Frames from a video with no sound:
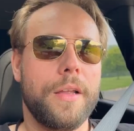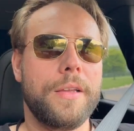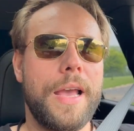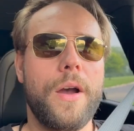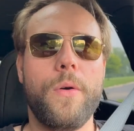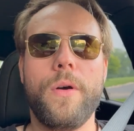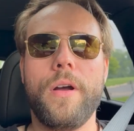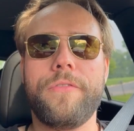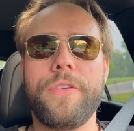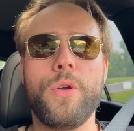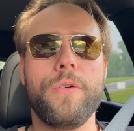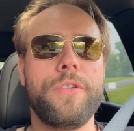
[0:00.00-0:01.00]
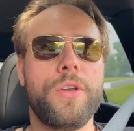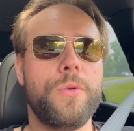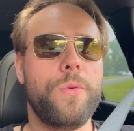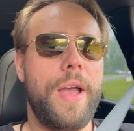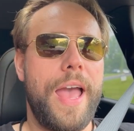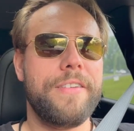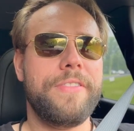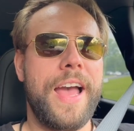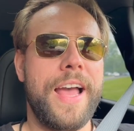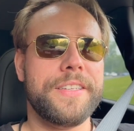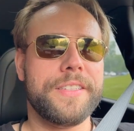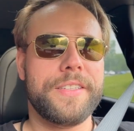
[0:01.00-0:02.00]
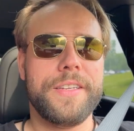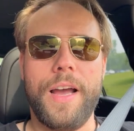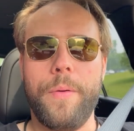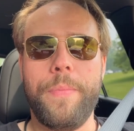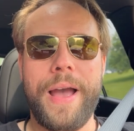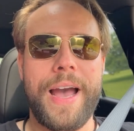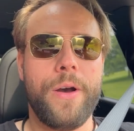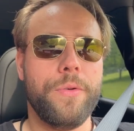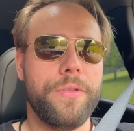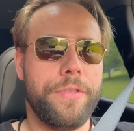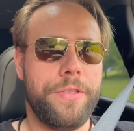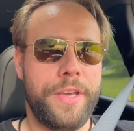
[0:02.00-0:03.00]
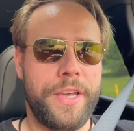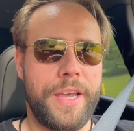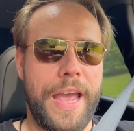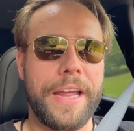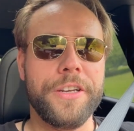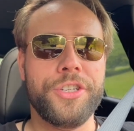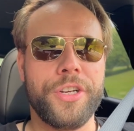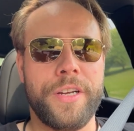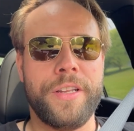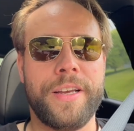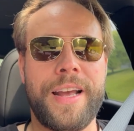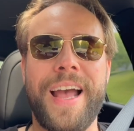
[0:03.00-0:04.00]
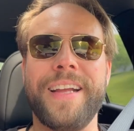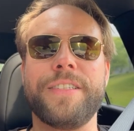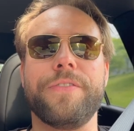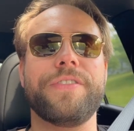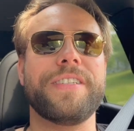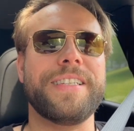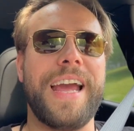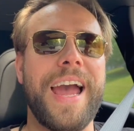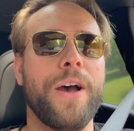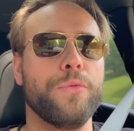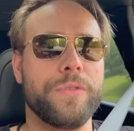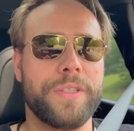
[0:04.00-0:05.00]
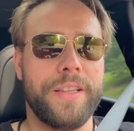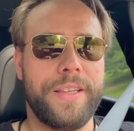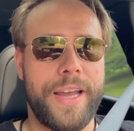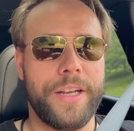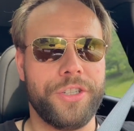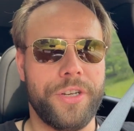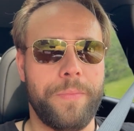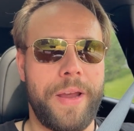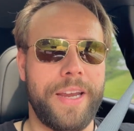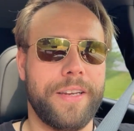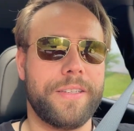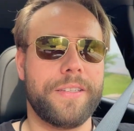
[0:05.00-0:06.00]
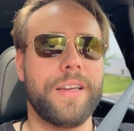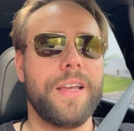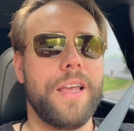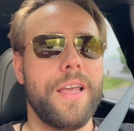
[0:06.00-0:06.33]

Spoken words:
Now, a few of you have asked about the engine and the kinds of sounds that the engine makes.